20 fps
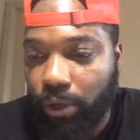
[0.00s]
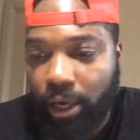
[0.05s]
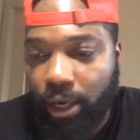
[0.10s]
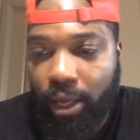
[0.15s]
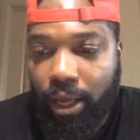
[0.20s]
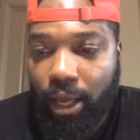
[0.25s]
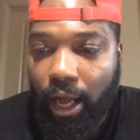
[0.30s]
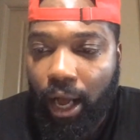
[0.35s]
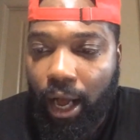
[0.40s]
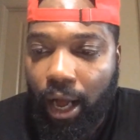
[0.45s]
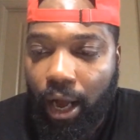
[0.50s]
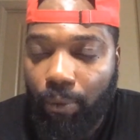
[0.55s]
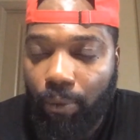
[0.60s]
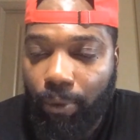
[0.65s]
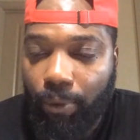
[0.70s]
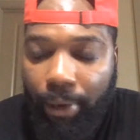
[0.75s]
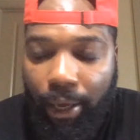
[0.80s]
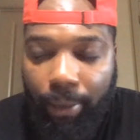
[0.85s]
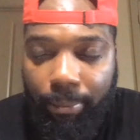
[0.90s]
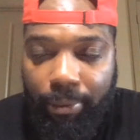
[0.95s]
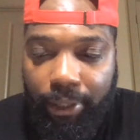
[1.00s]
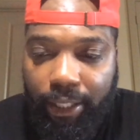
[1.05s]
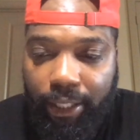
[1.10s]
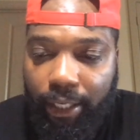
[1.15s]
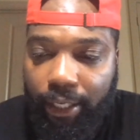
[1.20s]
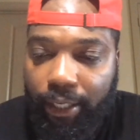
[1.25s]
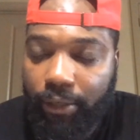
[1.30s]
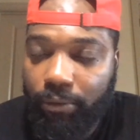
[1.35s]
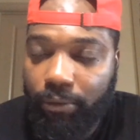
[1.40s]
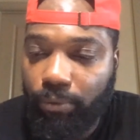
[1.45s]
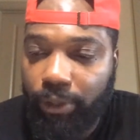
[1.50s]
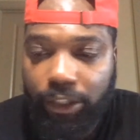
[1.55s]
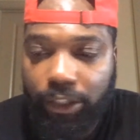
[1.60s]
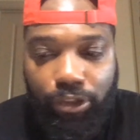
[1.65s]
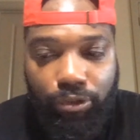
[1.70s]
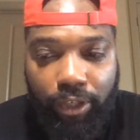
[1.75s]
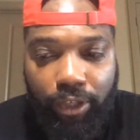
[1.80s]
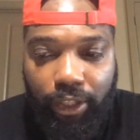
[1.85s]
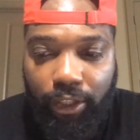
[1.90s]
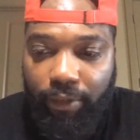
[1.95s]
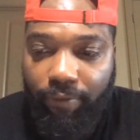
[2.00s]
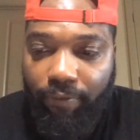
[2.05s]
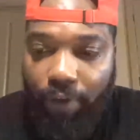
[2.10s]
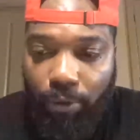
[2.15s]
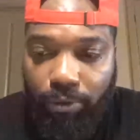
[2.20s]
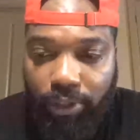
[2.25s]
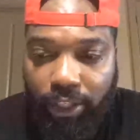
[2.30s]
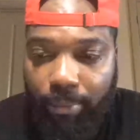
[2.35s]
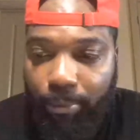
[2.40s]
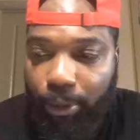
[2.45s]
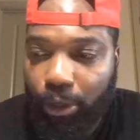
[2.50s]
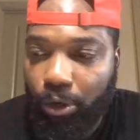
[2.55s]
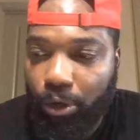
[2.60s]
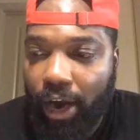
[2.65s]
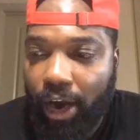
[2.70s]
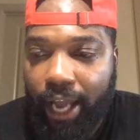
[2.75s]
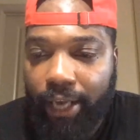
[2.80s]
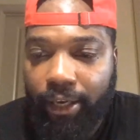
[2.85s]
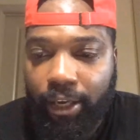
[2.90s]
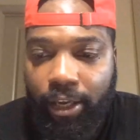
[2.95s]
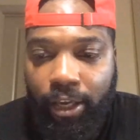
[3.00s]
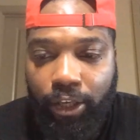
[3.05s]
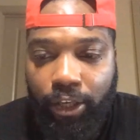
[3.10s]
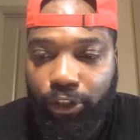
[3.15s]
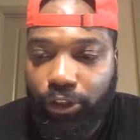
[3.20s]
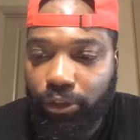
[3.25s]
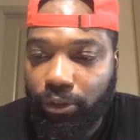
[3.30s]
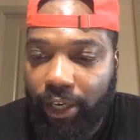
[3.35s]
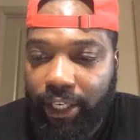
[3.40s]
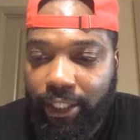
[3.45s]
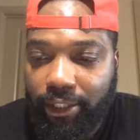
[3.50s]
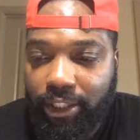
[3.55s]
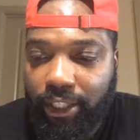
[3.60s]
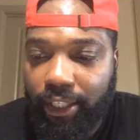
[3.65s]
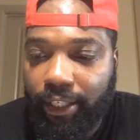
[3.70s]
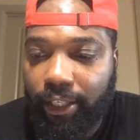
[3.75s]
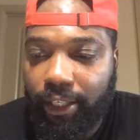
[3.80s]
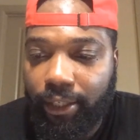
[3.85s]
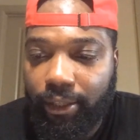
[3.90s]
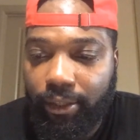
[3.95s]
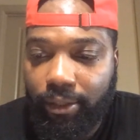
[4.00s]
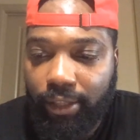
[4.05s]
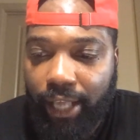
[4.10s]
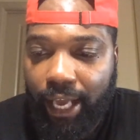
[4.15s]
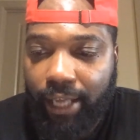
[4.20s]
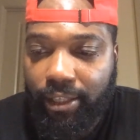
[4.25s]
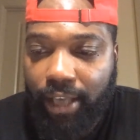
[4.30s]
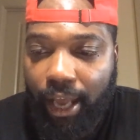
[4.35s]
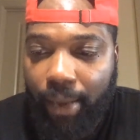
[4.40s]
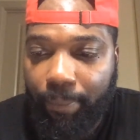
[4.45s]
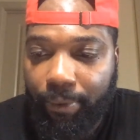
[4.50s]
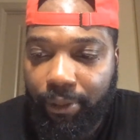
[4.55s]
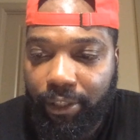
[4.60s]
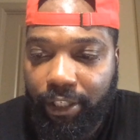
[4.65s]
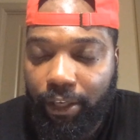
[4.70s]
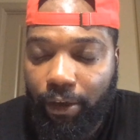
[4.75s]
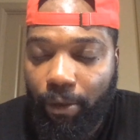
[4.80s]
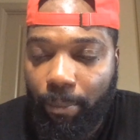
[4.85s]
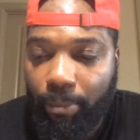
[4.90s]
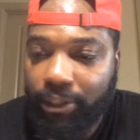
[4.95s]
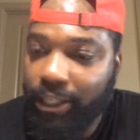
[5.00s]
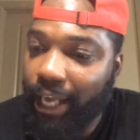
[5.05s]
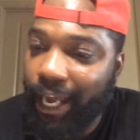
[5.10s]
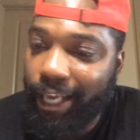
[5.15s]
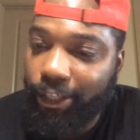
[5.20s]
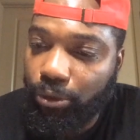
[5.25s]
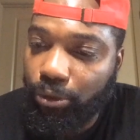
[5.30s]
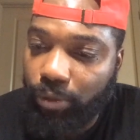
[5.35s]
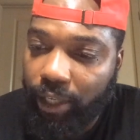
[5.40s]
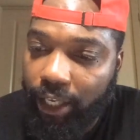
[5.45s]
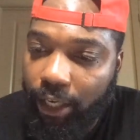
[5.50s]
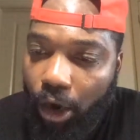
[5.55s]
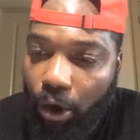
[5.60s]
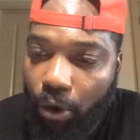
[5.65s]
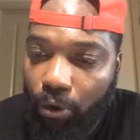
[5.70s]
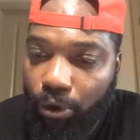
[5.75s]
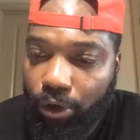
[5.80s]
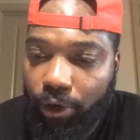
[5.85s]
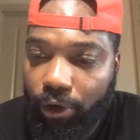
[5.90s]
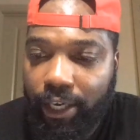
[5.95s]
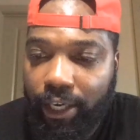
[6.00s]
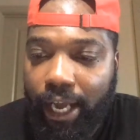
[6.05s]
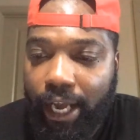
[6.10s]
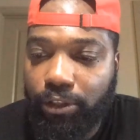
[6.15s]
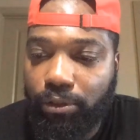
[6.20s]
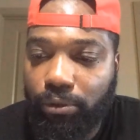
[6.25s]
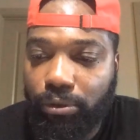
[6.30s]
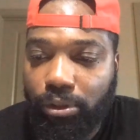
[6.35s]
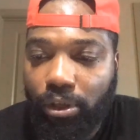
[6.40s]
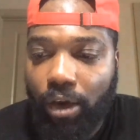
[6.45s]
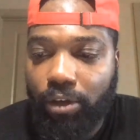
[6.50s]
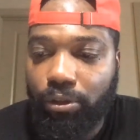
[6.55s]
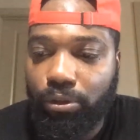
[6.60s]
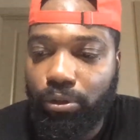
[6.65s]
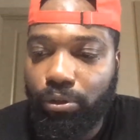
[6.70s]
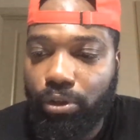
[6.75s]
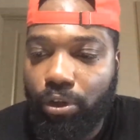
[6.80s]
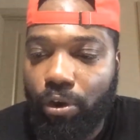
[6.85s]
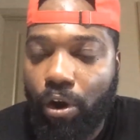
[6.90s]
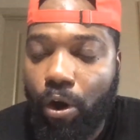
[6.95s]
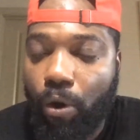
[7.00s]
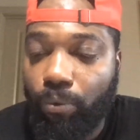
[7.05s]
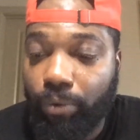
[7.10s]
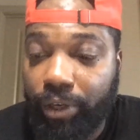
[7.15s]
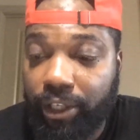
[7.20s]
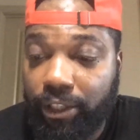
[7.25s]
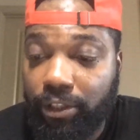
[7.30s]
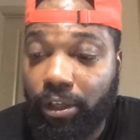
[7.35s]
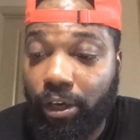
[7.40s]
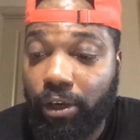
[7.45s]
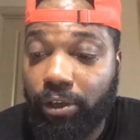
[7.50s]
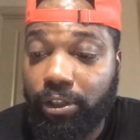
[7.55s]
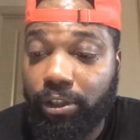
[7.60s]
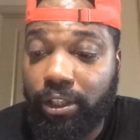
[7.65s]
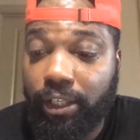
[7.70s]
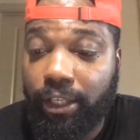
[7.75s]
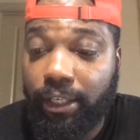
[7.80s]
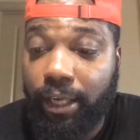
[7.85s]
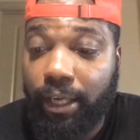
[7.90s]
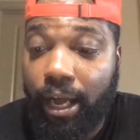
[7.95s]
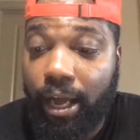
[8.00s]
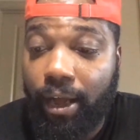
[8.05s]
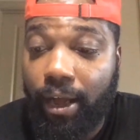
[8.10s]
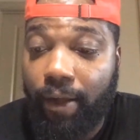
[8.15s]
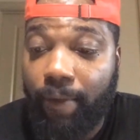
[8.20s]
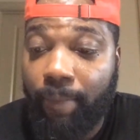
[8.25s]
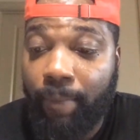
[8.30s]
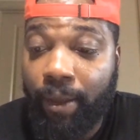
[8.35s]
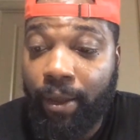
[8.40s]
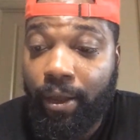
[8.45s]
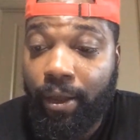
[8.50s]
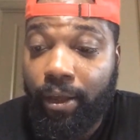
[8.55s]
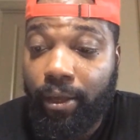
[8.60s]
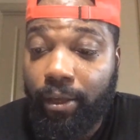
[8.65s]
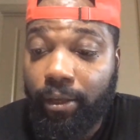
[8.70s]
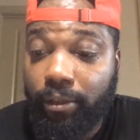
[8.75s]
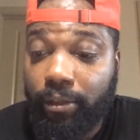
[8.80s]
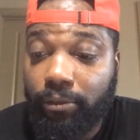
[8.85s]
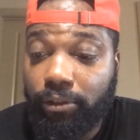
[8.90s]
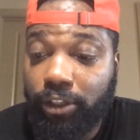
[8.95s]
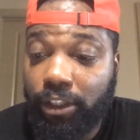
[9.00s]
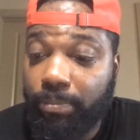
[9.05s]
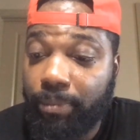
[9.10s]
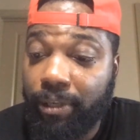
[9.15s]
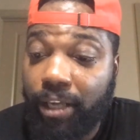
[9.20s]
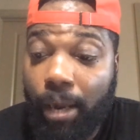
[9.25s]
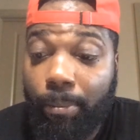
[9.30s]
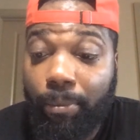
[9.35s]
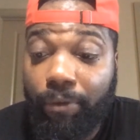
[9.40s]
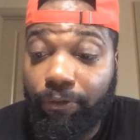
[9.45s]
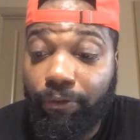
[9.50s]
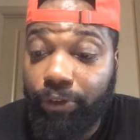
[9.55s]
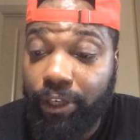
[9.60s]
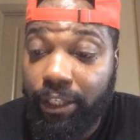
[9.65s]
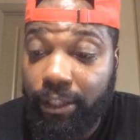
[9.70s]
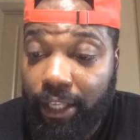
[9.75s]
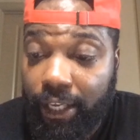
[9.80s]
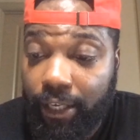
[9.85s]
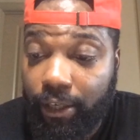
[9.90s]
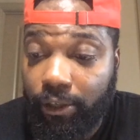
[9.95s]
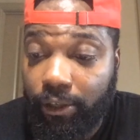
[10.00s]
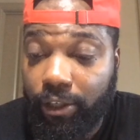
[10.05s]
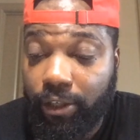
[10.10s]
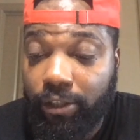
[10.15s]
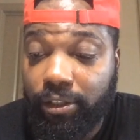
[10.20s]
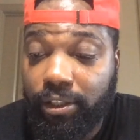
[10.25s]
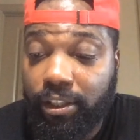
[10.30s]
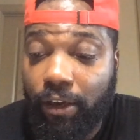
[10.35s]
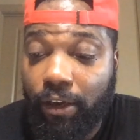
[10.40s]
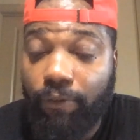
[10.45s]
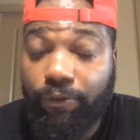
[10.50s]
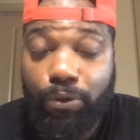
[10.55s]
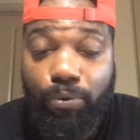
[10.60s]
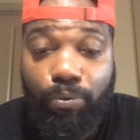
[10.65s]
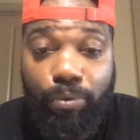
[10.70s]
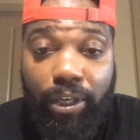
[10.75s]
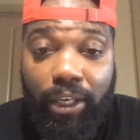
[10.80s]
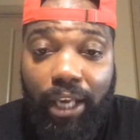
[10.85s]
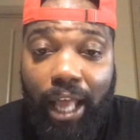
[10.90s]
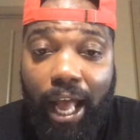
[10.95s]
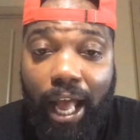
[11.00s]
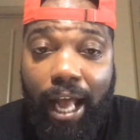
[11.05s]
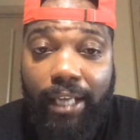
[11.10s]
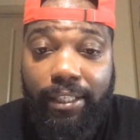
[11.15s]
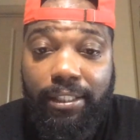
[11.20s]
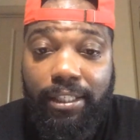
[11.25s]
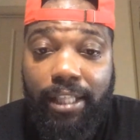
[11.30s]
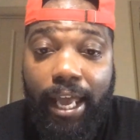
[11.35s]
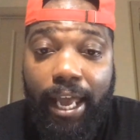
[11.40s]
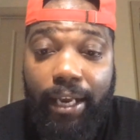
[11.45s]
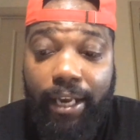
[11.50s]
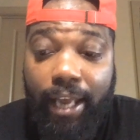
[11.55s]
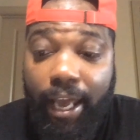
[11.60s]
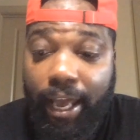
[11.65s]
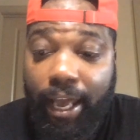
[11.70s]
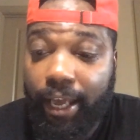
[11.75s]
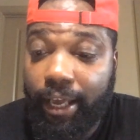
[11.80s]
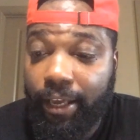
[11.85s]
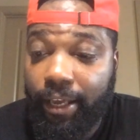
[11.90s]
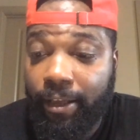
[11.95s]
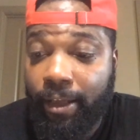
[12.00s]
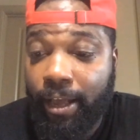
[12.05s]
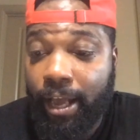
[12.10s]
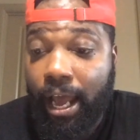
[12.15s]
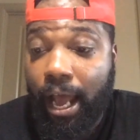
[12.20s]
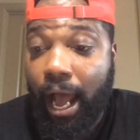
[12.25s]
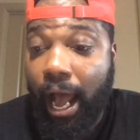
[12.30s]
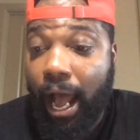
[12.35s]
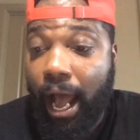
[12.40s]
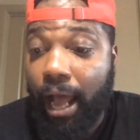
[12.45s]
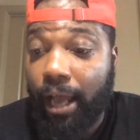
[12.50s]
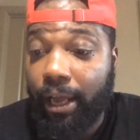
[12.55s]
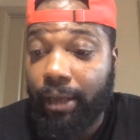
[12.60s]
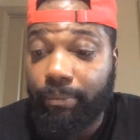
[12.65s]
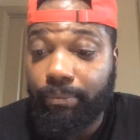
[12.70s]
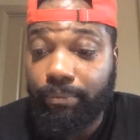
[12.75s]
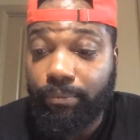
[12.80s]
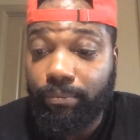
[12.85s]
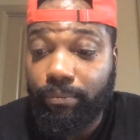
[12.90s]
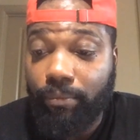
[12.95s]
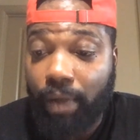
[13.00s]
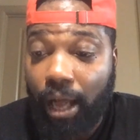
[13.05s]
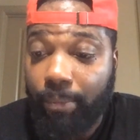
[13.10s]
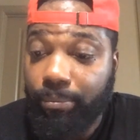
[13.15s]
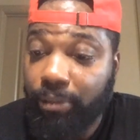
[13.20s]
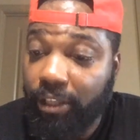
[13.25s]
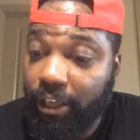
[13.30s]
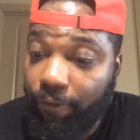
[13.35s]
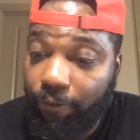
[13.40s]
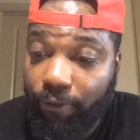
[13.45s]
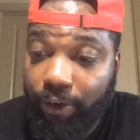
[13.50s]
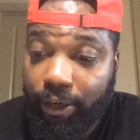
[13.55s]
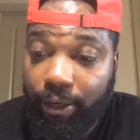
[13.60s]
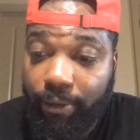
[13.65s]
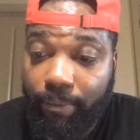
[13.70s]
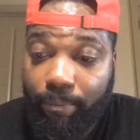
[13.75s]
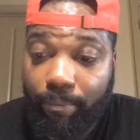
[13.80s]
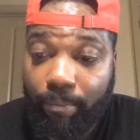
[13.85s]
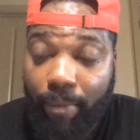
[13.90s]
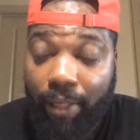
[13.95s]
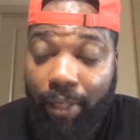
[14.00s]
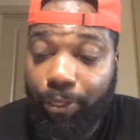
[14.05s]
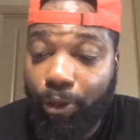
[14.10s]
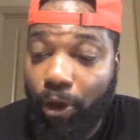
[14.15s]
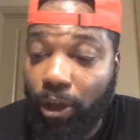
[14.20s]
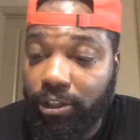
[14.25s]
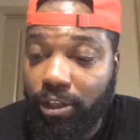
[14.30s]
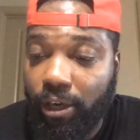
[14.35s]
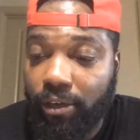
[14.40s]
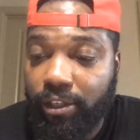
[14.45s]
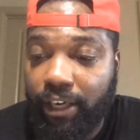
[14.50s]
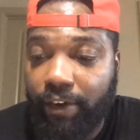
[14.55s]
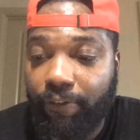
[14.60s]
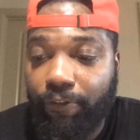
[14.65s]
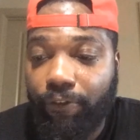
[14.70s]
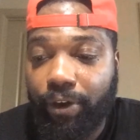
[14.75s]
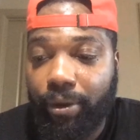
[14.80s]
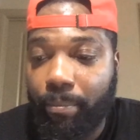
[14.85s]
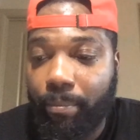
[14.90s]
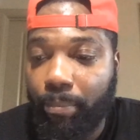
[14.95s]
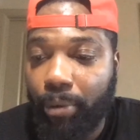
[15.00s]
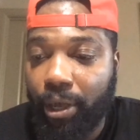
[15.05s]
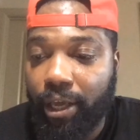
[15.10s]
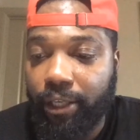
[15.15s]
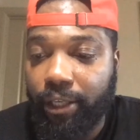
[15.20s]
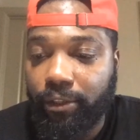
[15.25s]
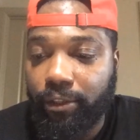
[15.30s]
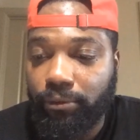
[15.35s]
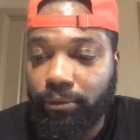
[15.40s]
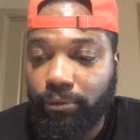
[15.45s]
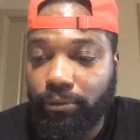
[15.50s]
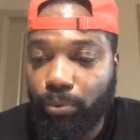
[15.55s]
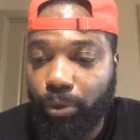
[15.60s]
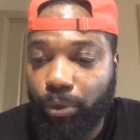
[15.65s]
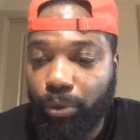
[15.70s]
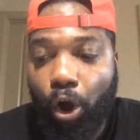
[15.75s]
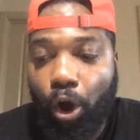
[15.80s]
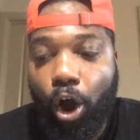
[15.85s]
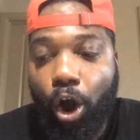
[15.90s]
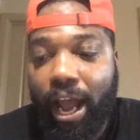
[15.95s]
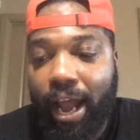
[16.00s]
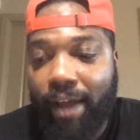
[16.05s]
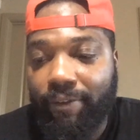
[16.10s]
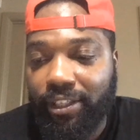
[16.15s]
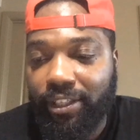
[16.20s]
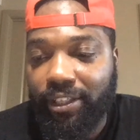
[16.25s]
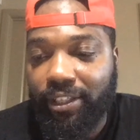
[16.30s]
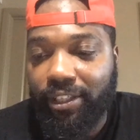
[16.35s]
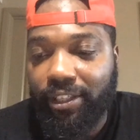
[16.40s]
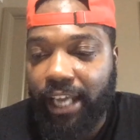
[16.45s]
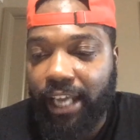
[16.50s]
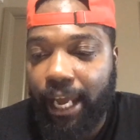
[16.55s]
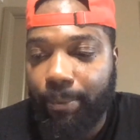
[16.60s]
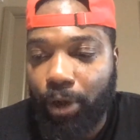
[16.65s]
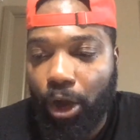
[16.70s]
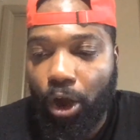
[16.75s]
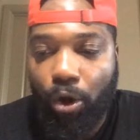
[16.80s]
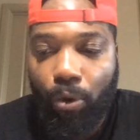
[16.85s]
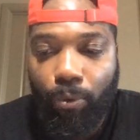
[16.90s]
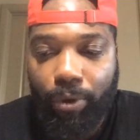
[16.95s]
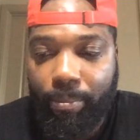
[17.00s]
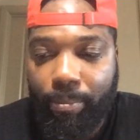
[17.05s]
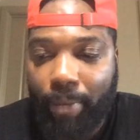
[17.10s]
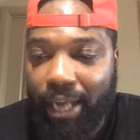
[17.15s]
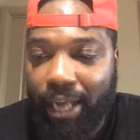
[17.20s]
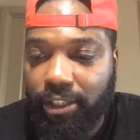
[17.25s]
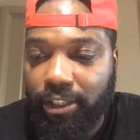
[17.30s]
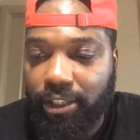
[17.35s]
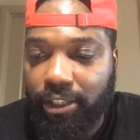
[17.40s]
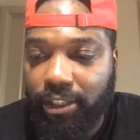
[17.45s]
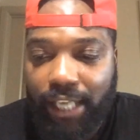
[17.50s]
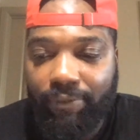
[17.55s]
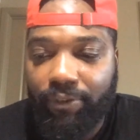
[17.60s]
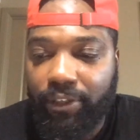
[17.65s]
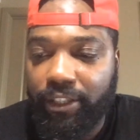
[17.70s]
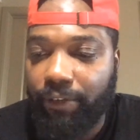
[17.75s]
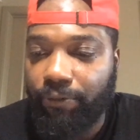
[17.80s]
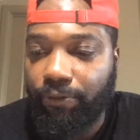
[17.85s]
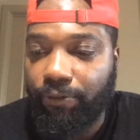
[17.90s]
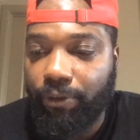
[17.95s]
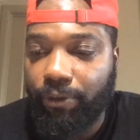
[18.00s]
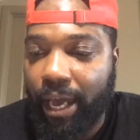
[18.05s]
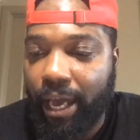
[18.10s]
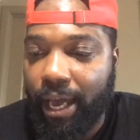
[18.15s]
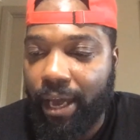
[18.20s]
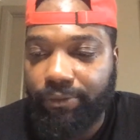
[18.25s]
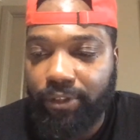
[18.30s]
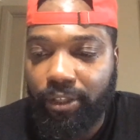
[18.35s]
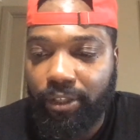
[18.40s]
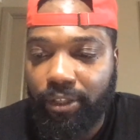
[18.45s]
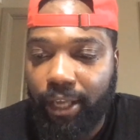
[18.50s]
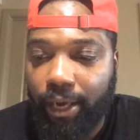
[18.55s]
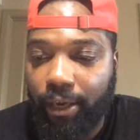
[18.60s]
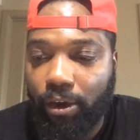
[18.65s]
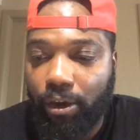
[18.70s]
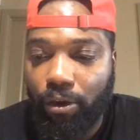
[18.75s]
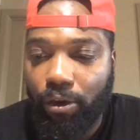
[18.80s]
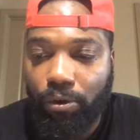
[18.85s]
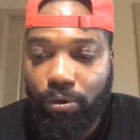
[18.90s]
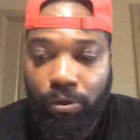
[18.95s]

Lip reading: Republican, we strictly vote Democrat, straight ticket, that type of deal. But as you get older and as you start to do your own research and just become a free thinker yourself, you realize that, hey, I'm different. My thoughts are different, but we all have the same goal. We might just have a different path to that goal.